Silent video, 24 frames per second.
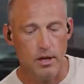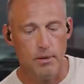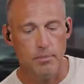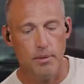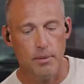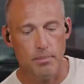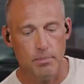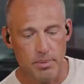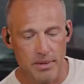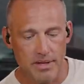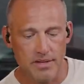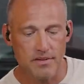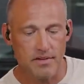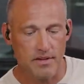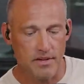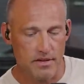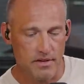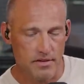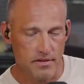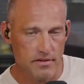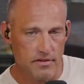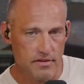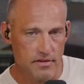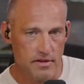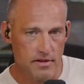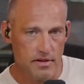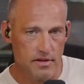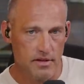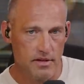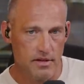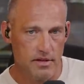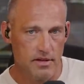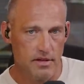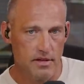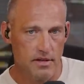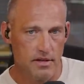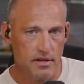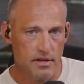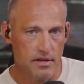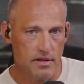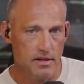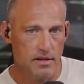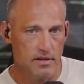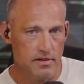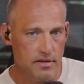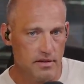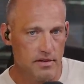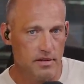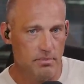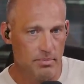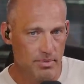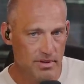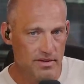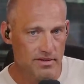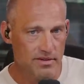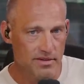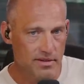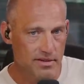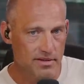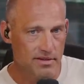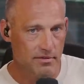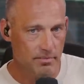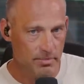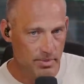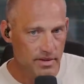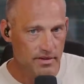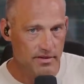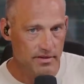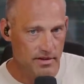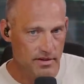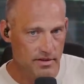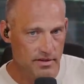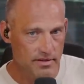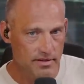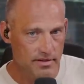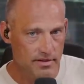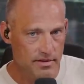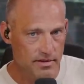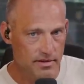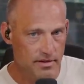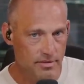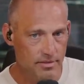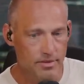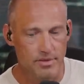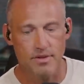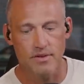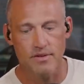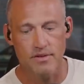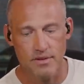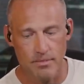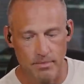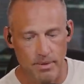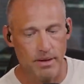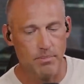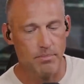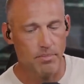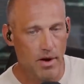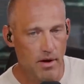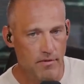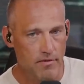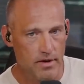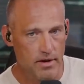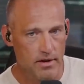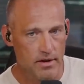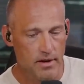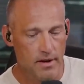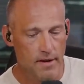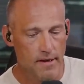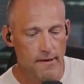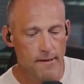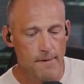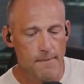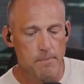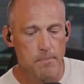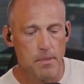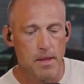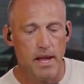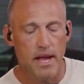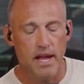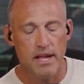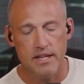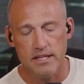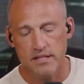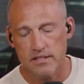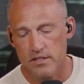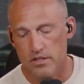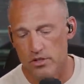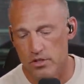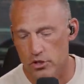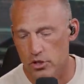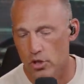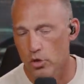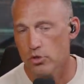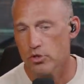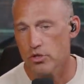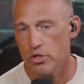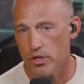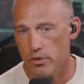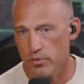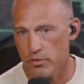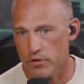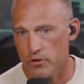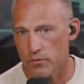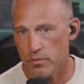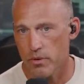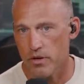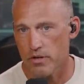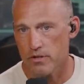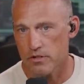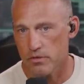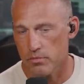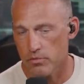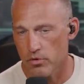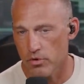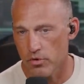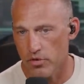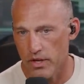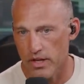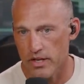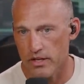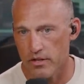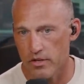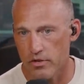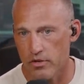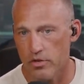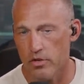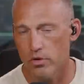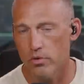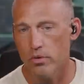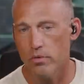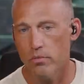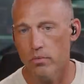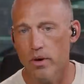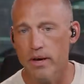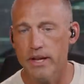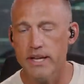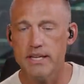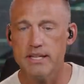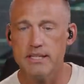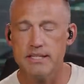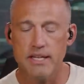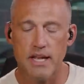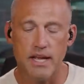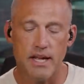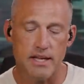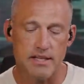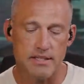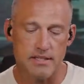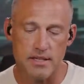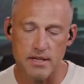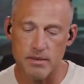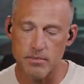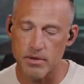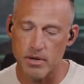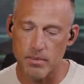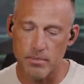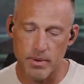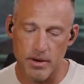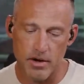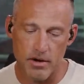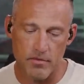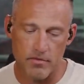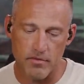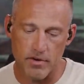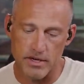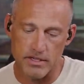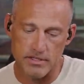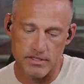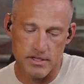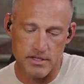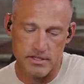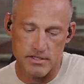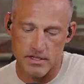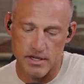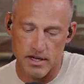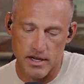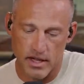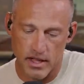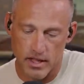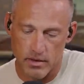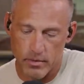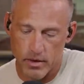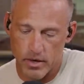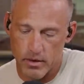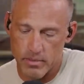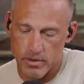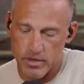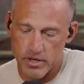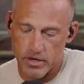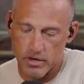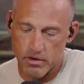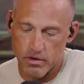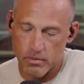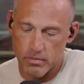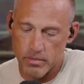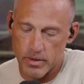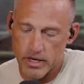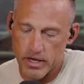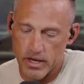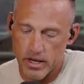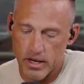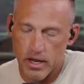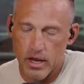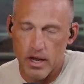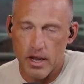But business is in the business of business, which is to make profit. And it's the socially responsible thing to do. And what he says, and I'm going to paraphrase this, and I highly recommend you to go read it,